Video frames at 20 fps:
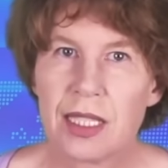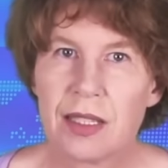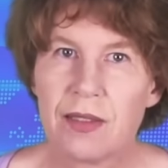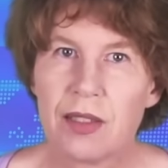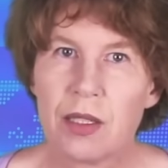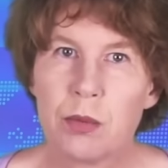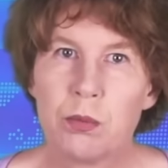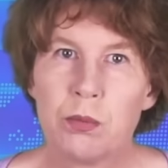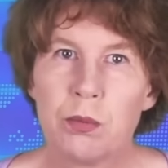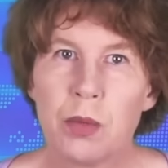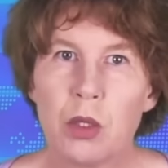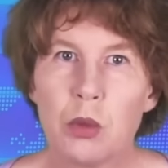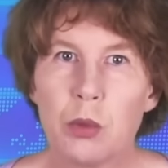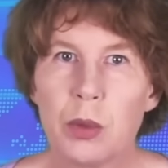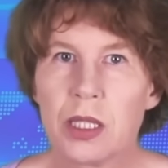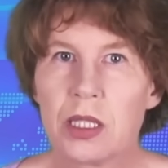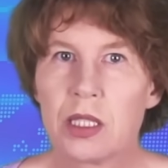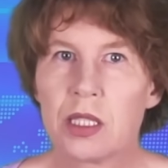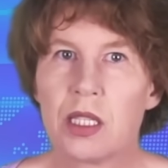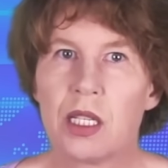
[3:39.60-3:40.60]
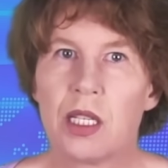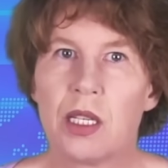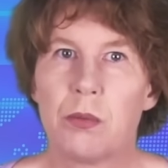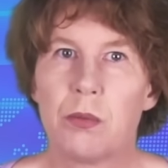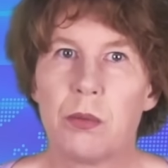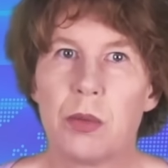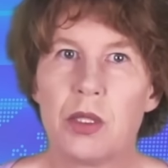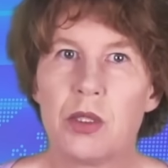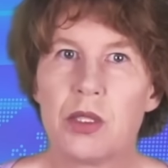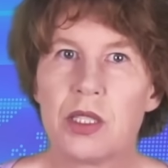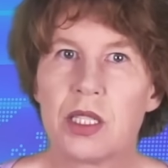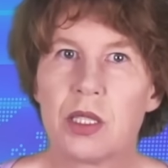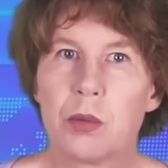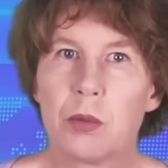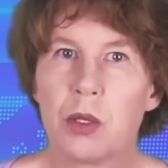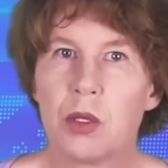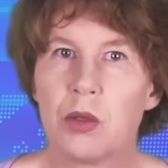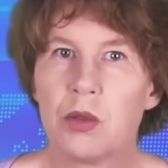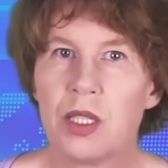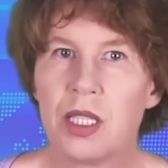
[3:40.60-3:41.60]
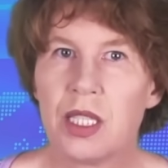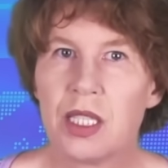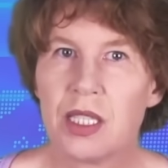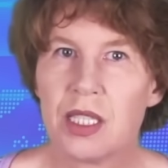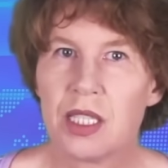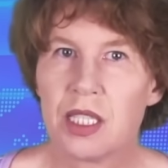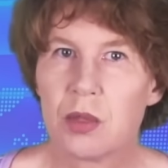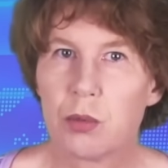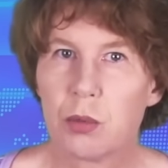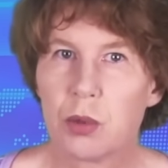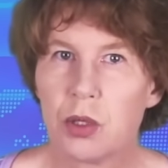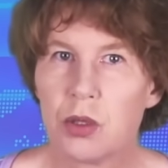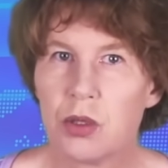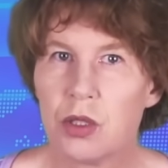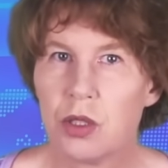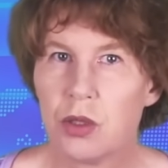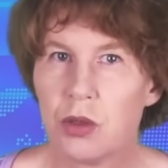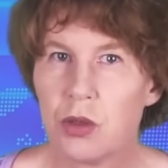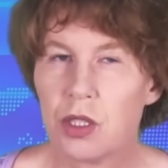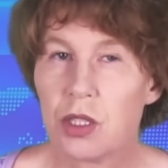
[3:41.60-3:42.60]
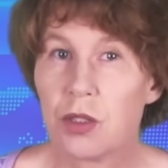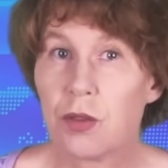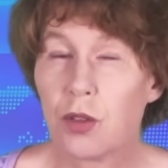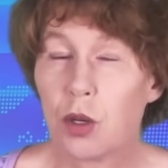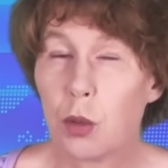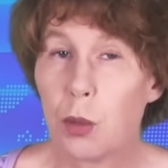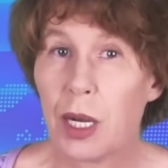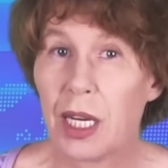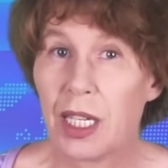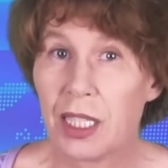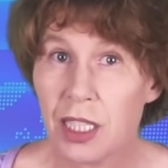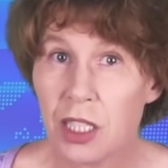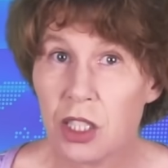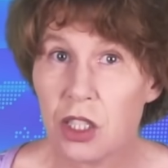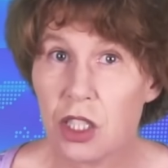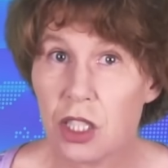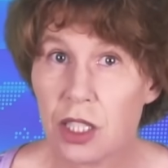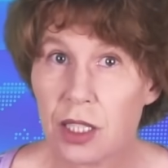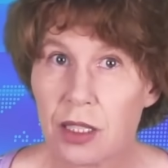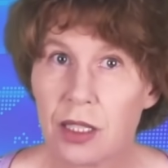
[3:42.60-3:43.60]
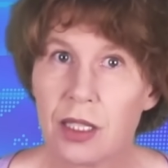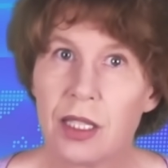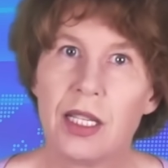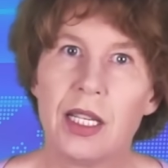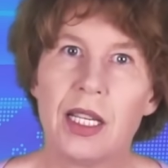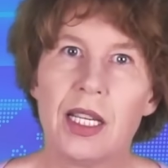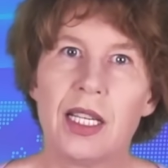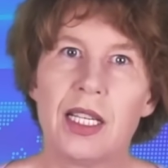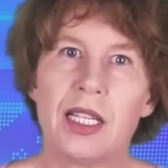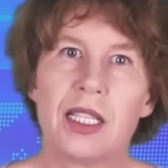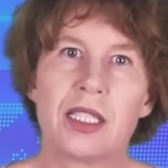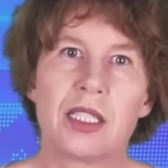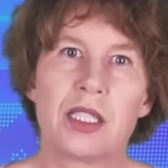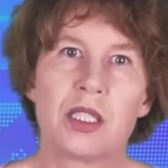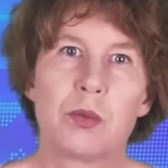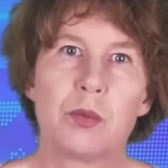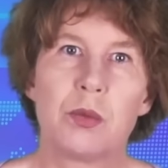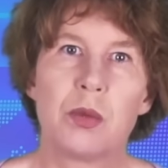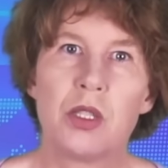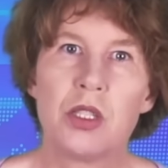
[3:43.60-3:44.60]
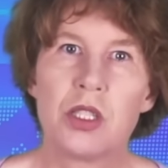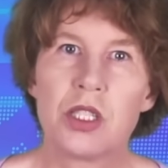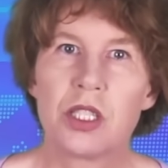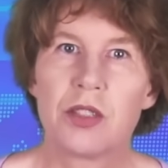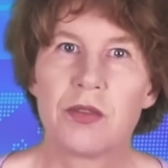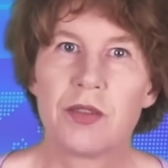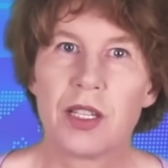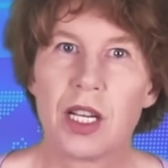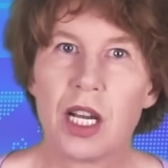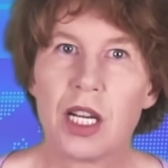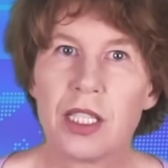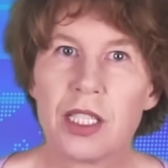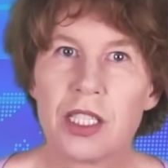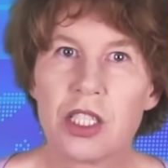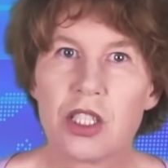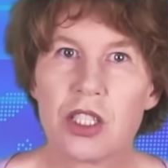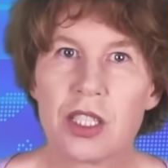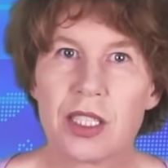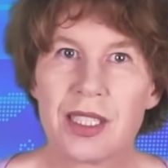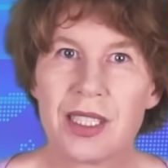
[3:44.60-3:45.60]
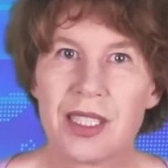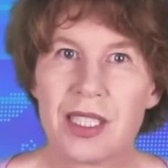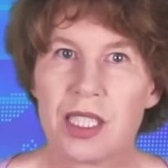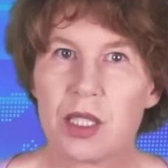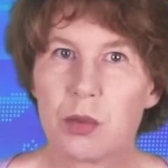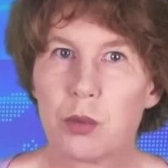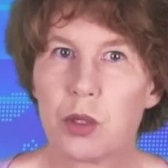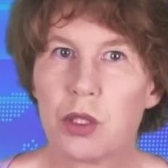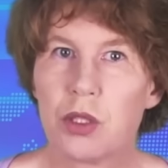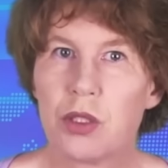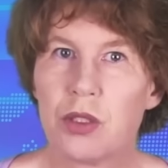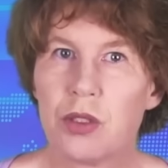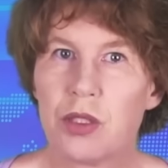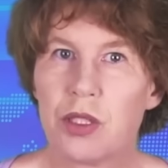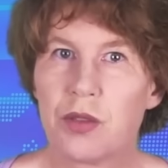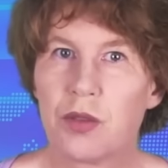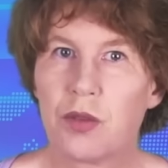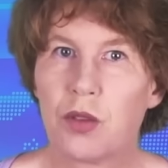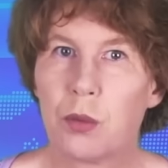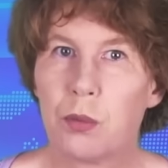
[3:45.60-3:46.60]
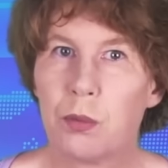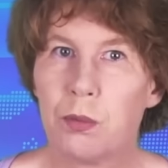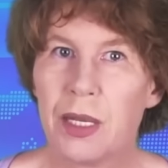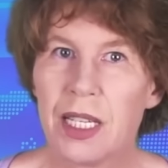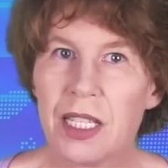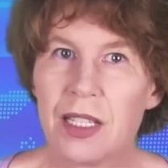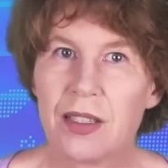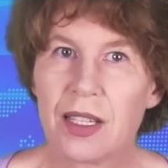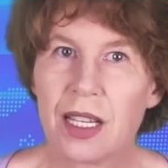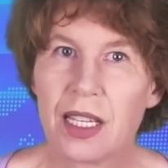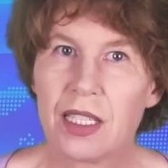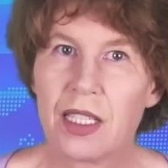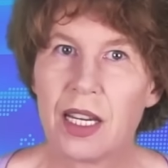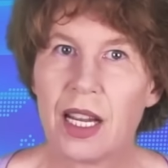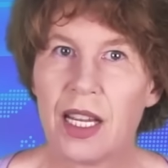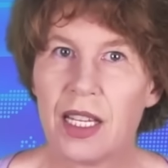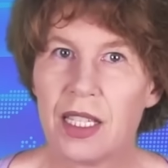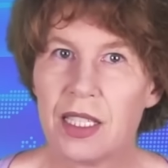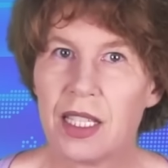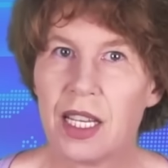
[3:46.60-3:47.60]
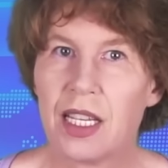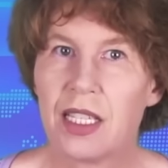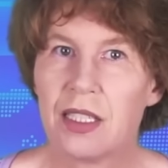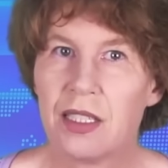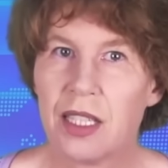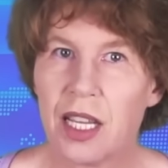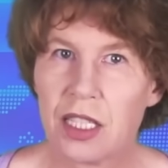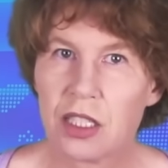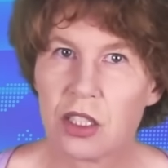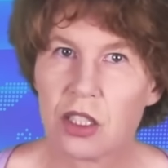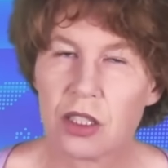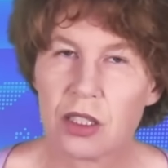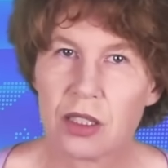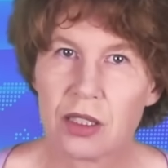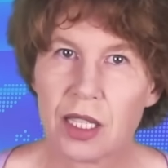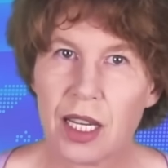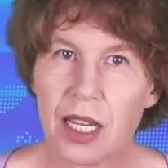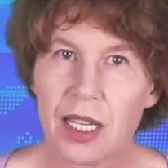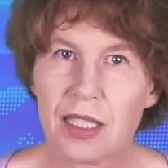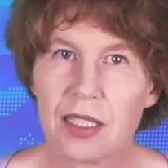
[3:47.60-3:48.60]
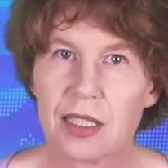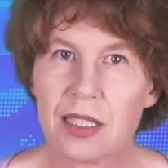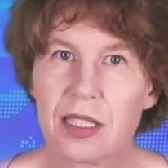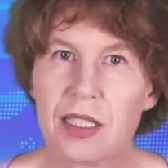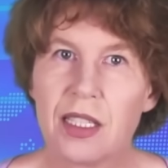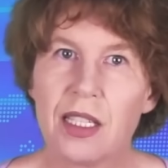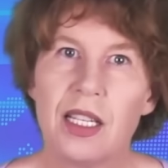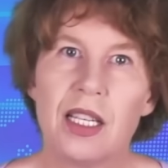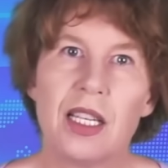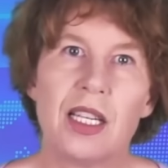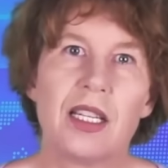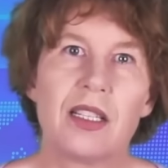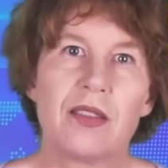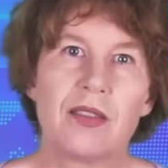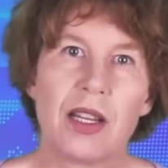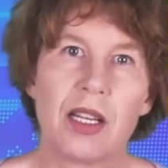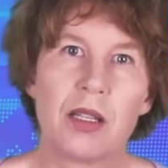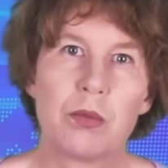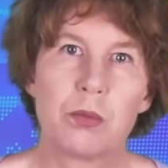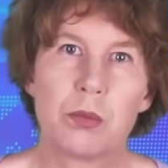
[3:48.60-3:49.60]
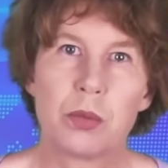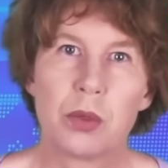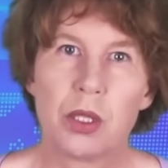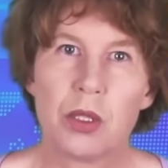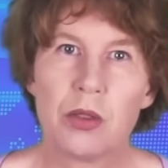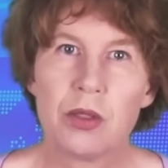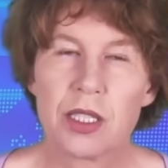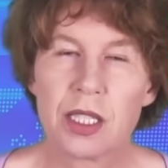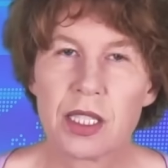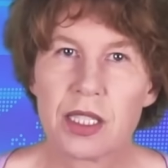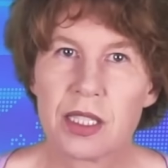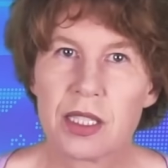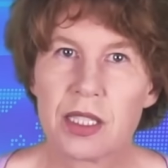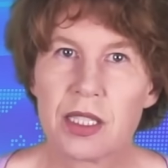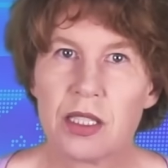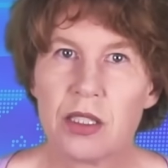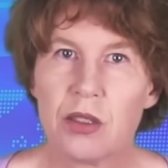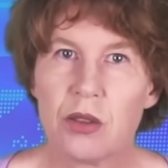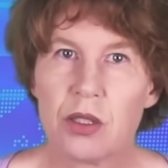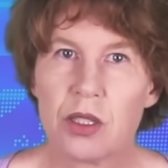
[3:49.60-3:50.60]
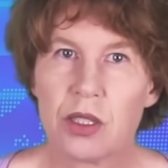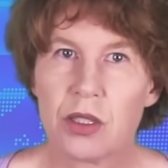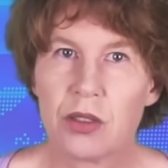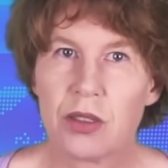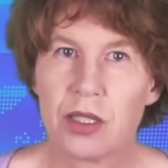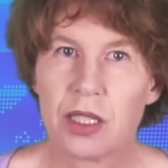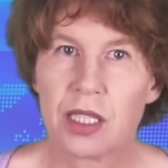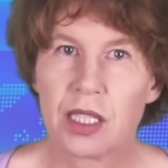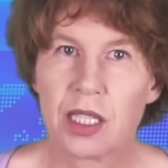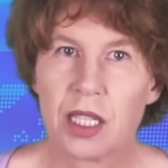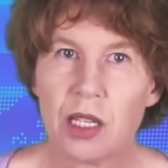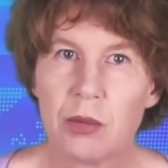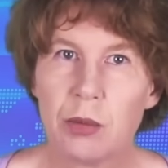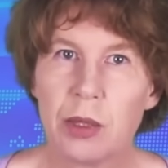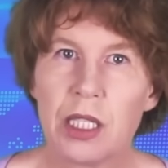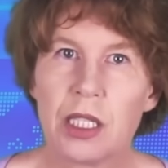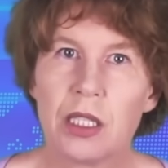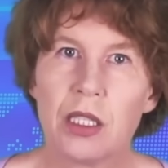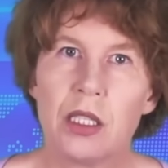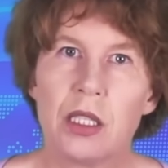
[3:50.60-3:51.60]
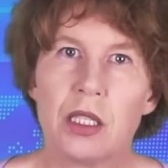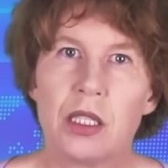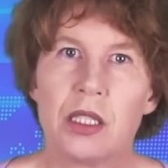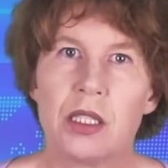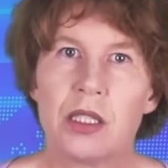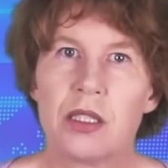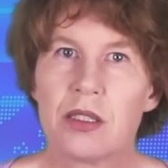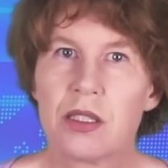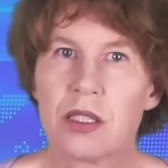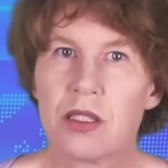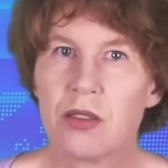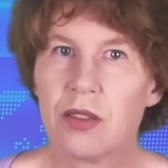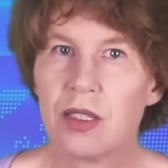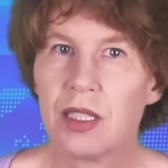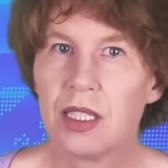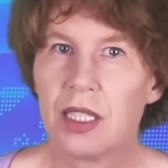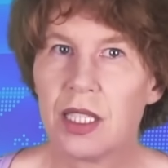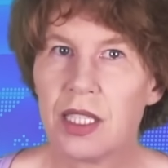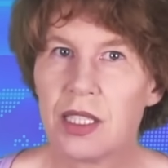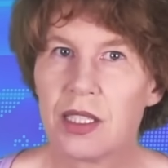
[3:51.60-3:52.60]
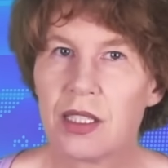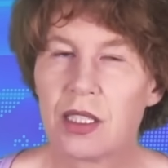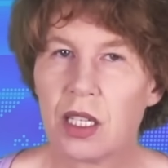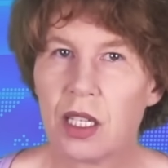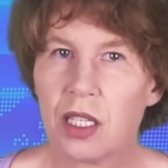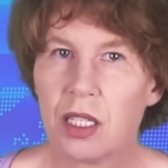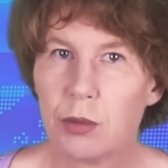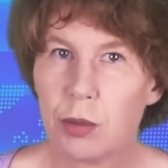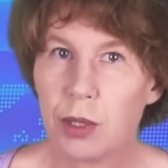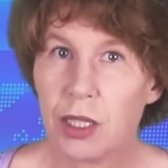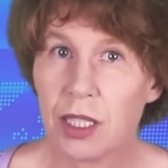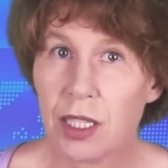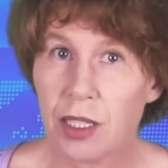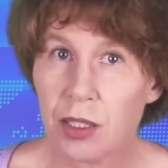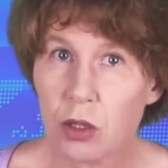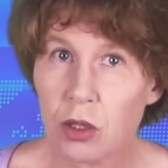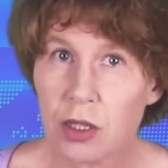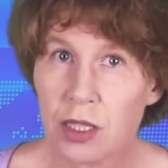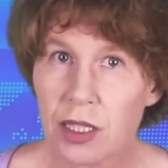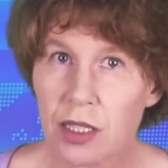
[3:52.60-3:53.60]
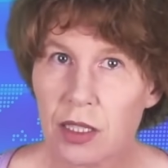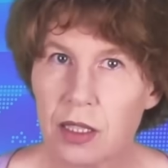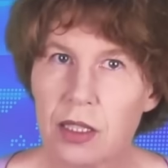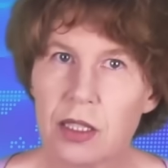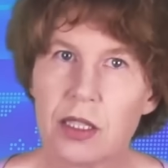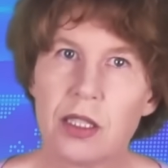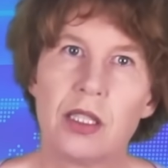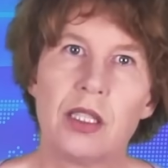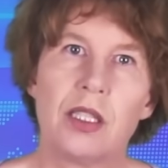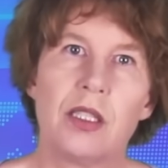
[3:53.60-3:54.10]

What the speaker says: at the moment, most ammonia is produced from hydrogen. And most of the hydrogen is produced from methane, aka natural gas. And that process, you saw it coming, does release carbon dioxide.